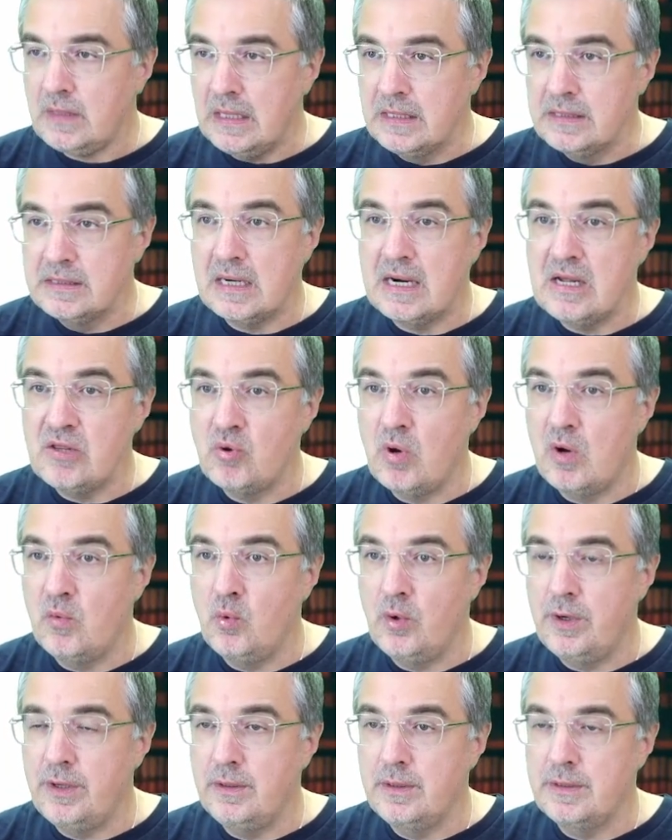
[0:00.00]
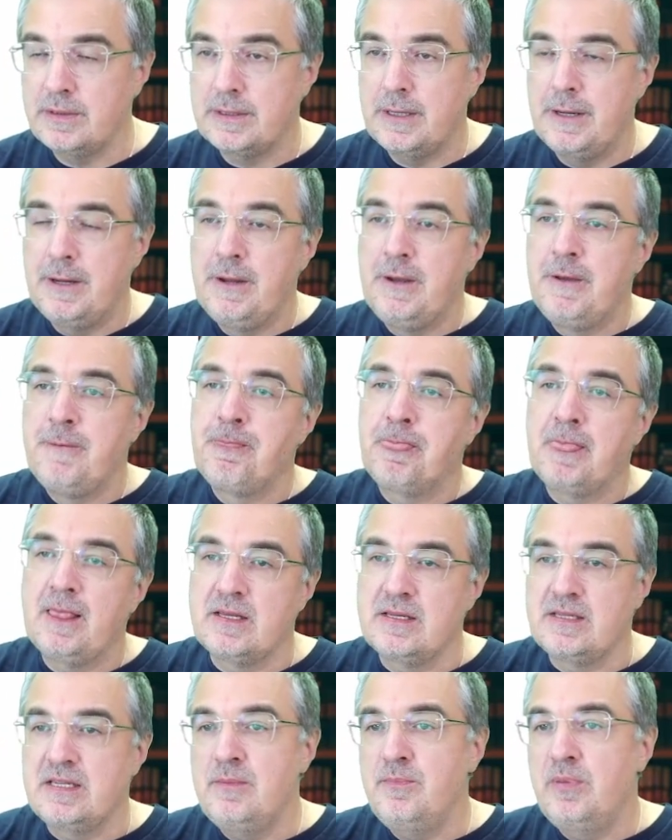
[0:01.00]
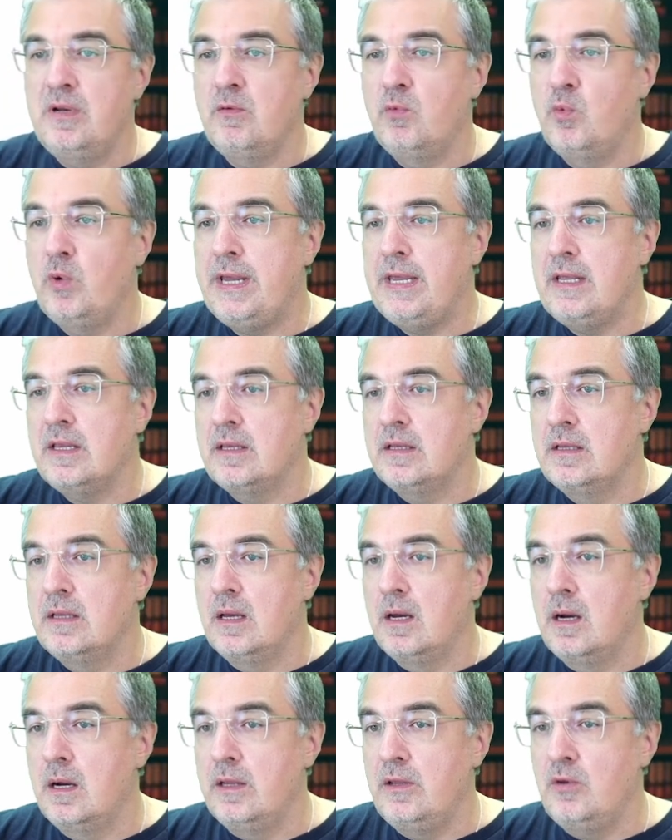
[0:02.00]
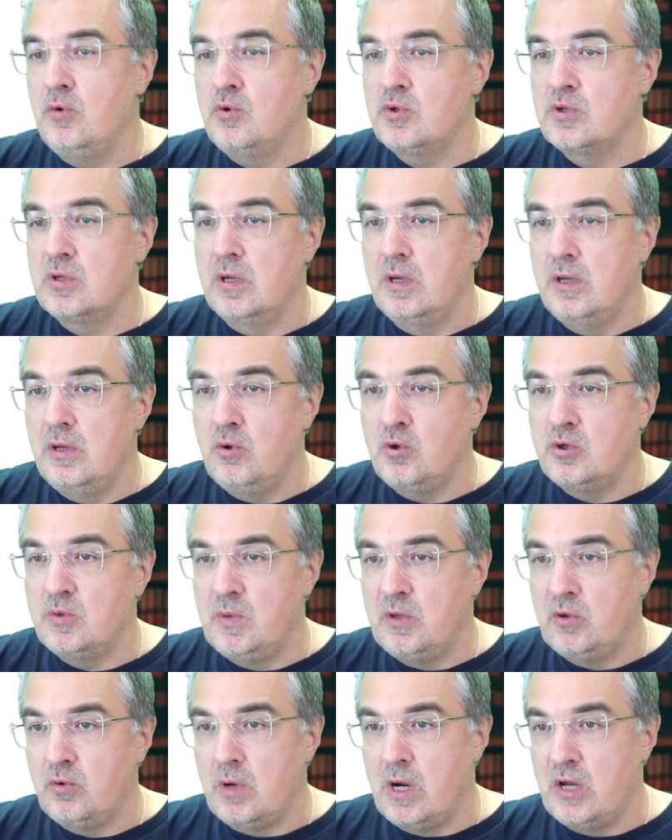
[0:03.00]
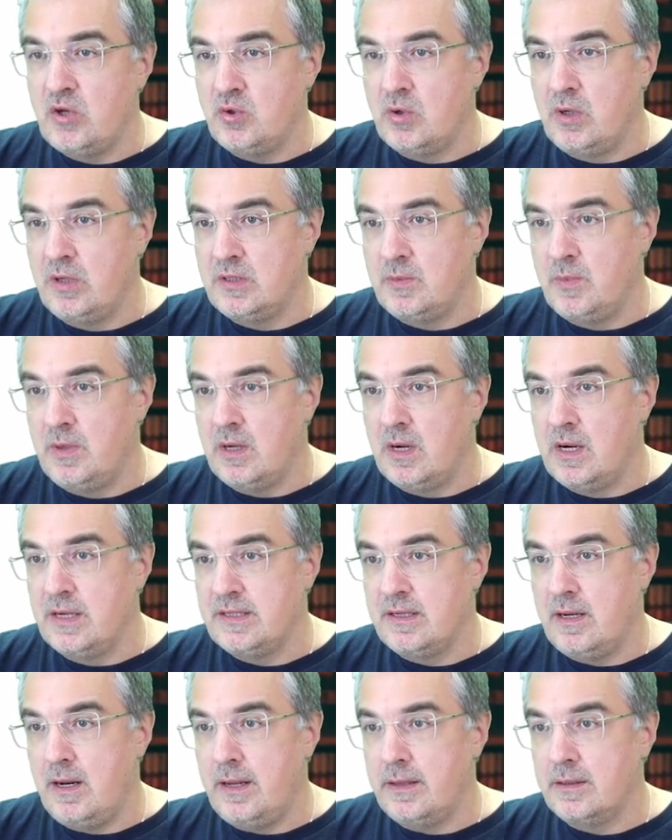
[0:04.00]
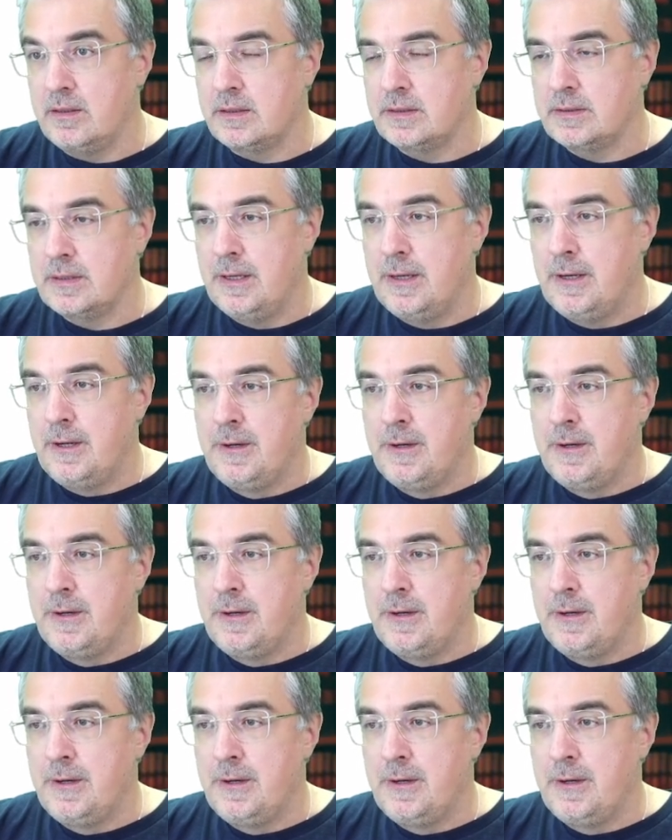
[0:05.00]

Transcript: Try to avoid this. So simply use USB to USB isolators.